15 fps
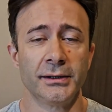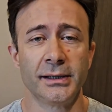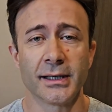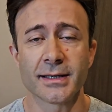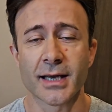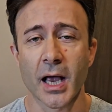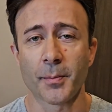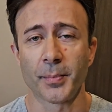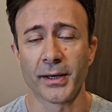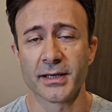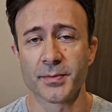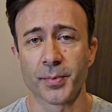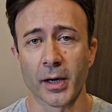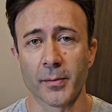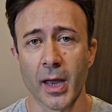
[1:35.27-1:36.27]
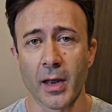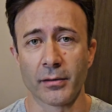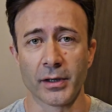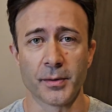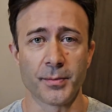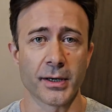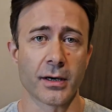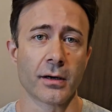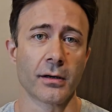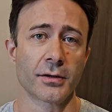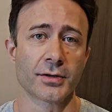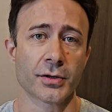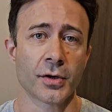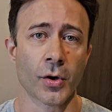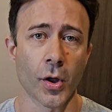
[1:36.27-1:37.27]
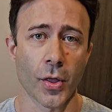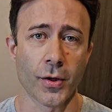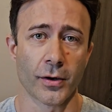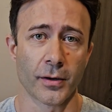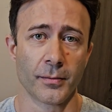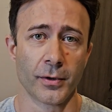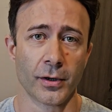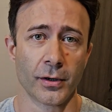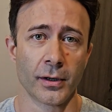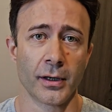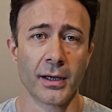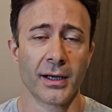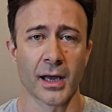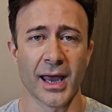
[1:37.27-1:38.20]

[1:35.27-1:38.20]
This happens primarily because growth hormone